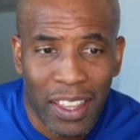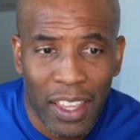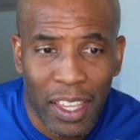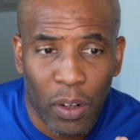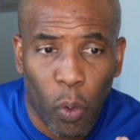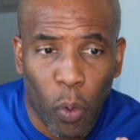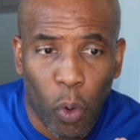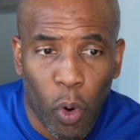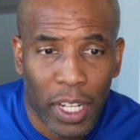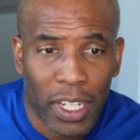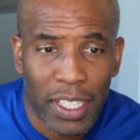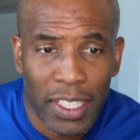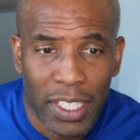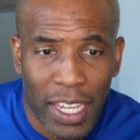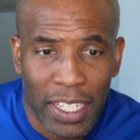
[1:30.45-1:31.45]
an
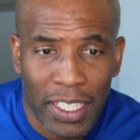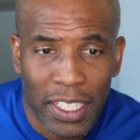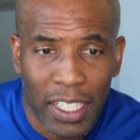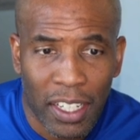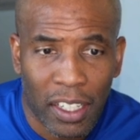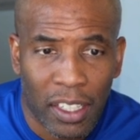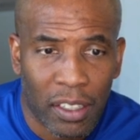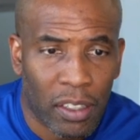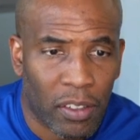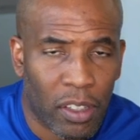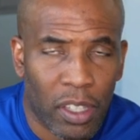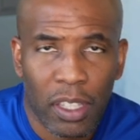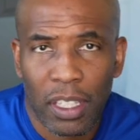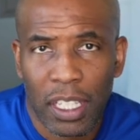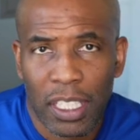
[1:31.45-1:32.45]
organization,
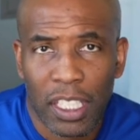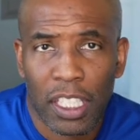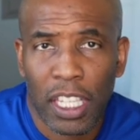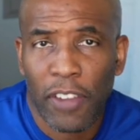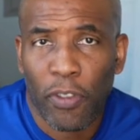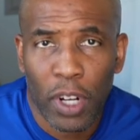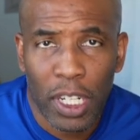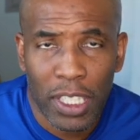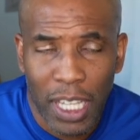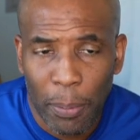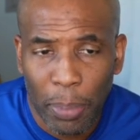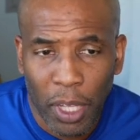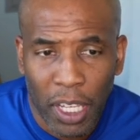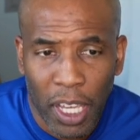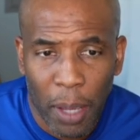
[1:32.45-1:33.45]
let's just say for an
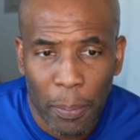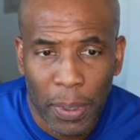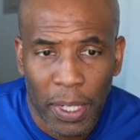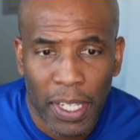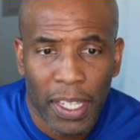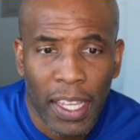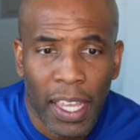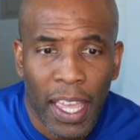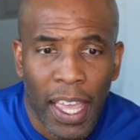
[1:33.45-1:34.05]
example, a company,